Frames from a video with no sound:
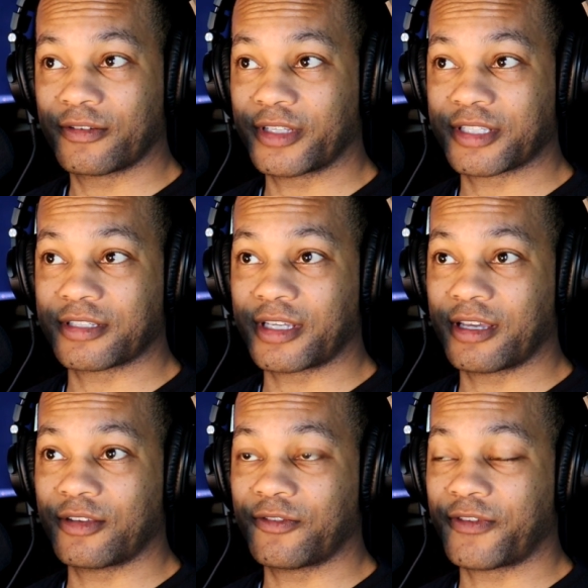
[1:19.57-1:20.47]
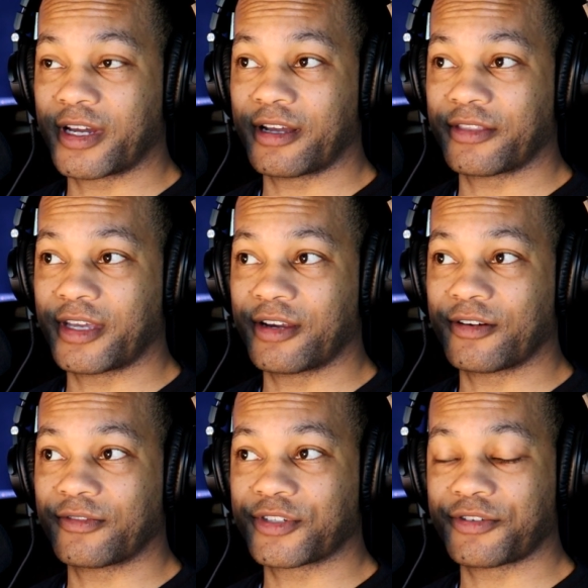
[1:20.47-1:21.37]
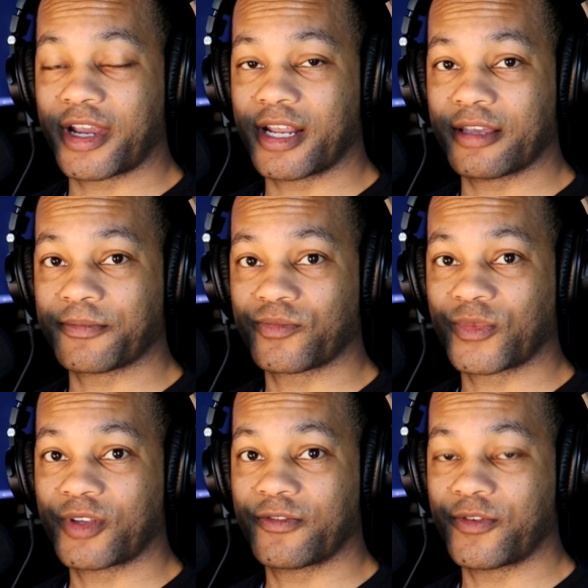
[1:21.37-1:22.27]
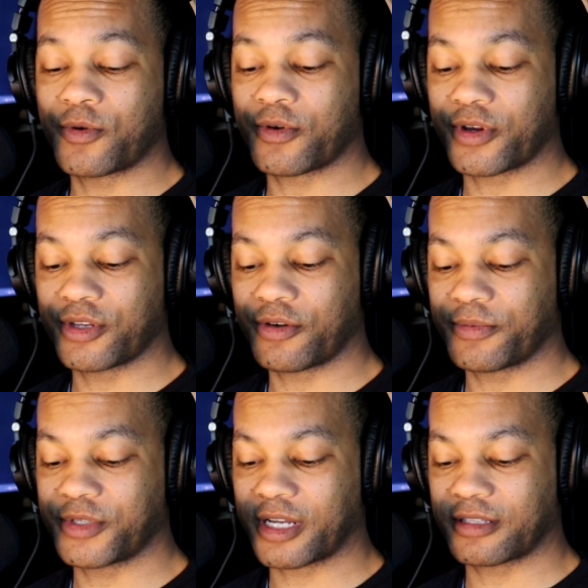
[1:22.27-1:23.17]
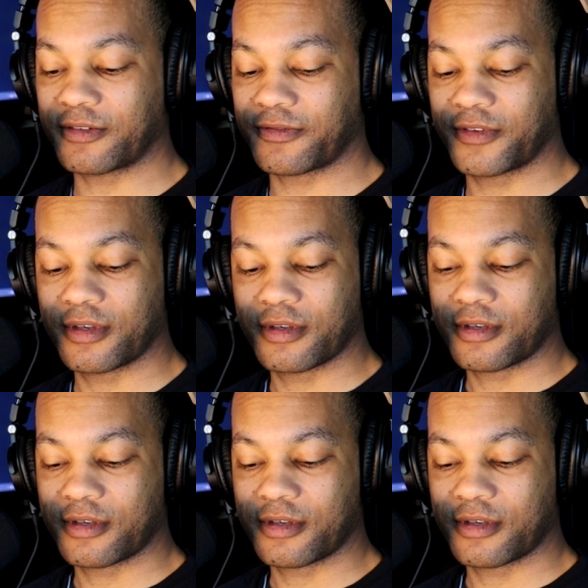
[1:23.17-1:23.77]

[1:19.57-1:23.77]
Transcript: let's say you find out that you're training for your objective,